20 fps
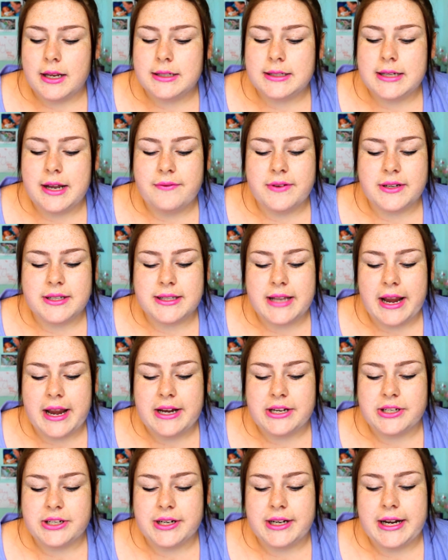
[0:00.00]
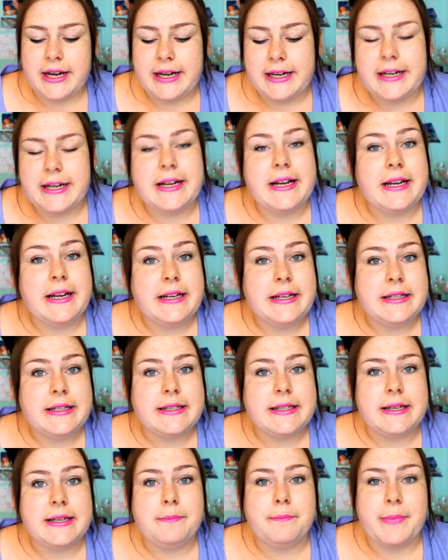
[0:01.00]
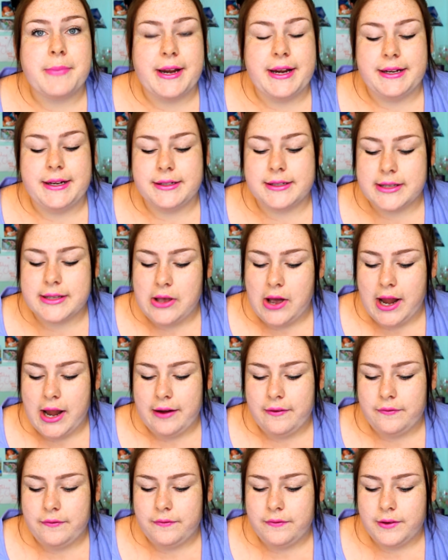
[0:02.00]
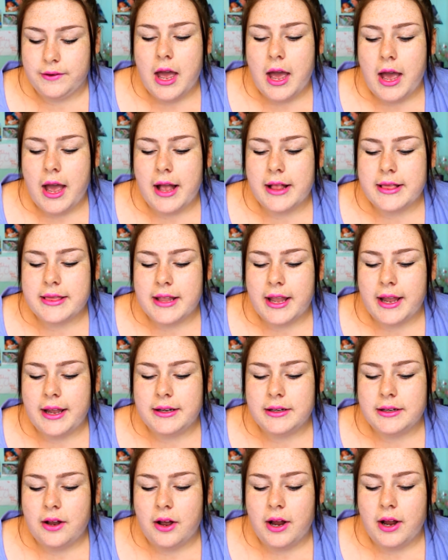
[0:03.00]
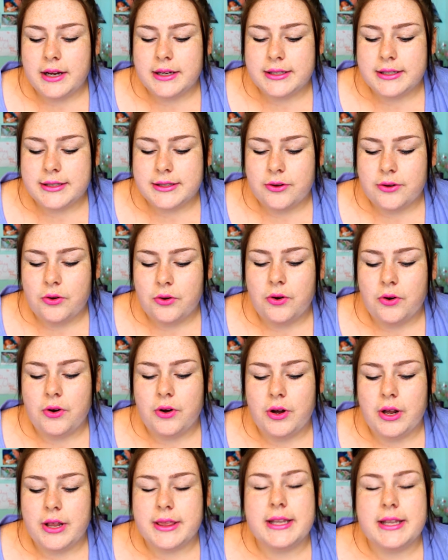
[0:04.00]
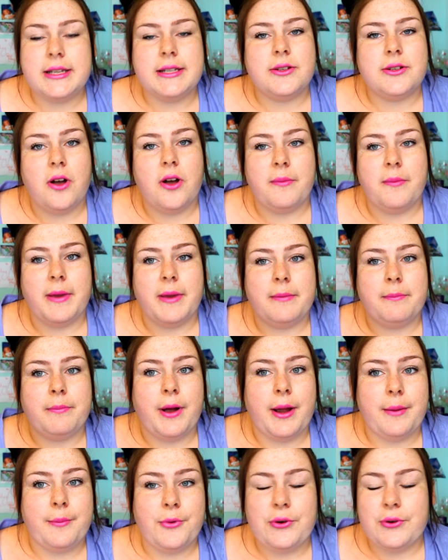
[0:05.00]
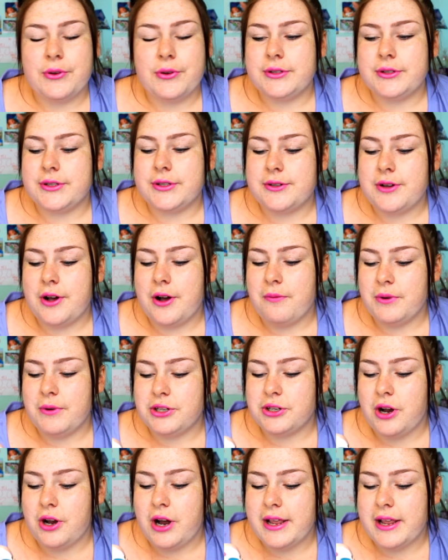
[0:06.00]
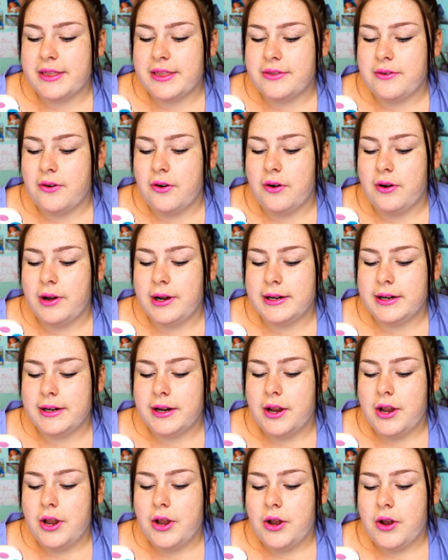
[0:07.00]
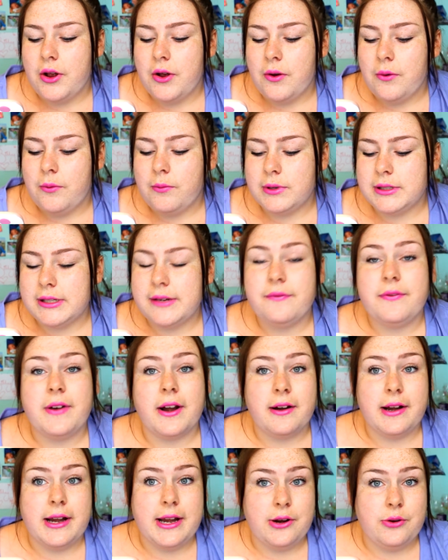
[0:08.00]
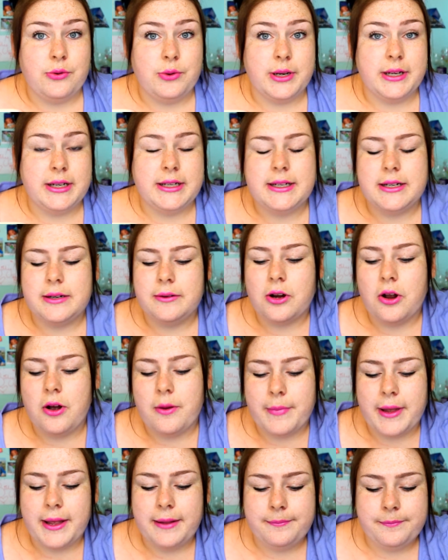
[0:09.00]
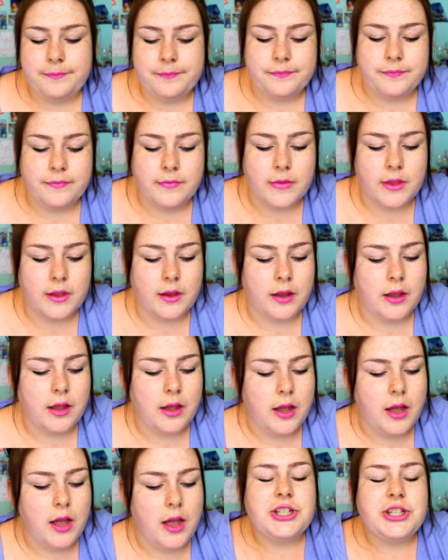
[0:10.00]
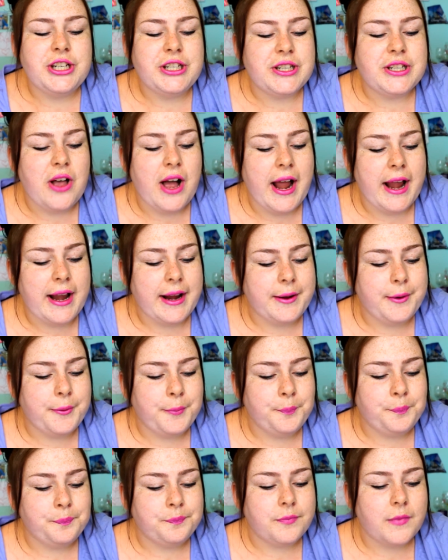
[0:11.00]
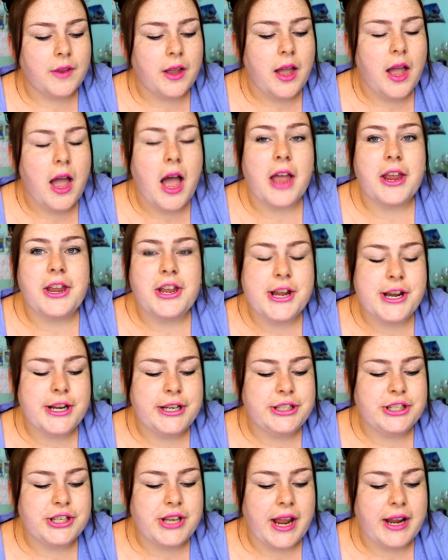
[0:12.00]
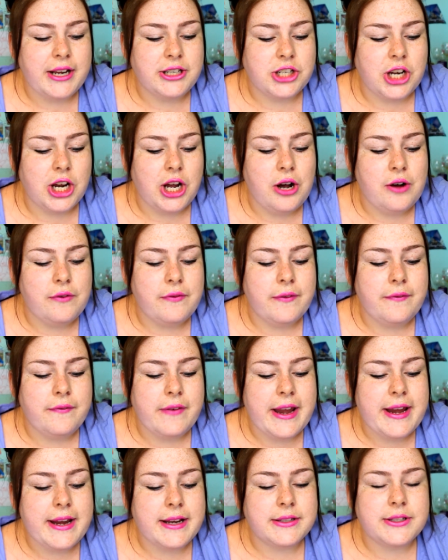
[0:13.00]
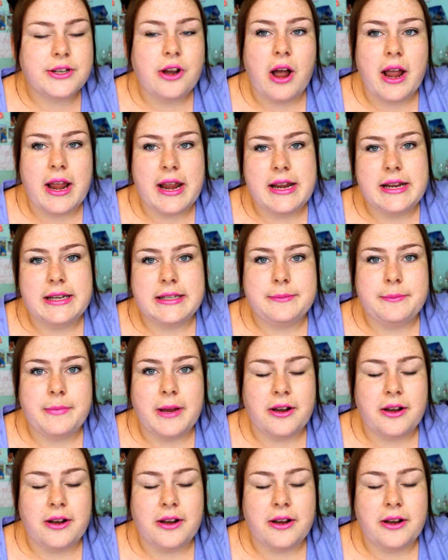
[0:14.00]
devastation in an innocent being's life." And then I saw this comment by Morgan Scott, which I thought was a very good comment. She's like, "A huge danger of a vegan diet is